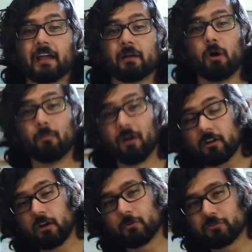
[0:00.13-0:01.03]
Hi, I'm
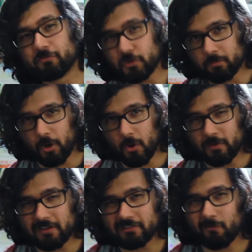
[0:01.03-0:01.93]
Omar, co host of Two Broke
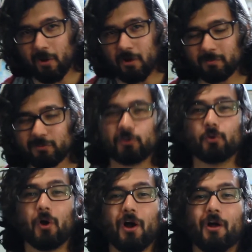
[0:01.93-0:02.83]
Geeks, and welcome
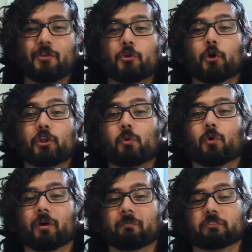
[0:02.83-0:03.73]
to Nerdy
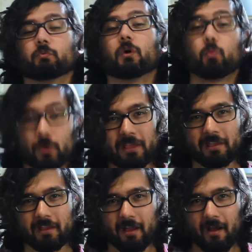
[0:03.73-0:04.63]
Worms, where
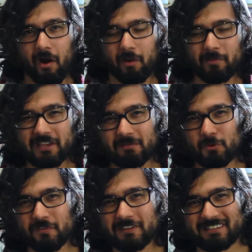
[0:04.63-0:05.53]
we are making
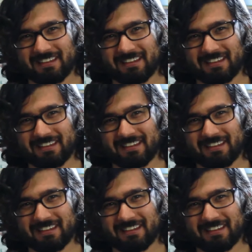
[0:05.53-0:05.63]
movies